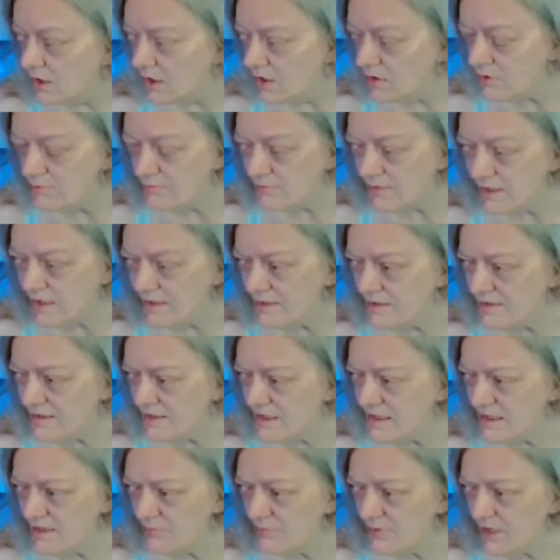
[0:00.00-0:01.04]
aren't made to
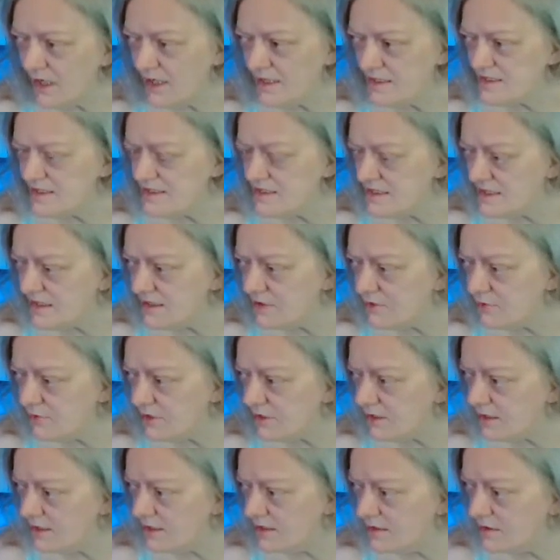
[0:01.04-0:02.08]
keep that
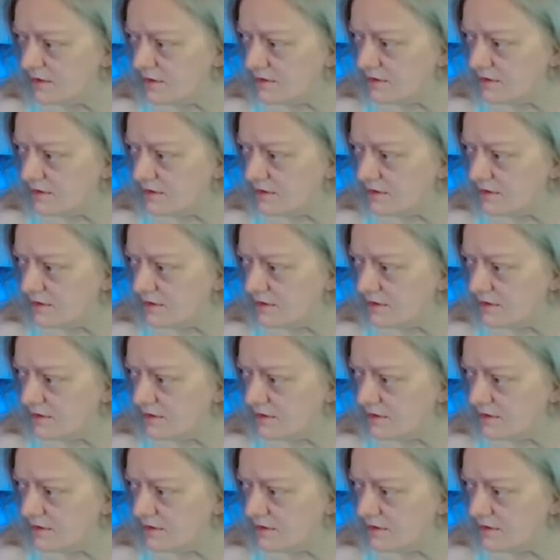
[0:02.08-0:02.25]
secret.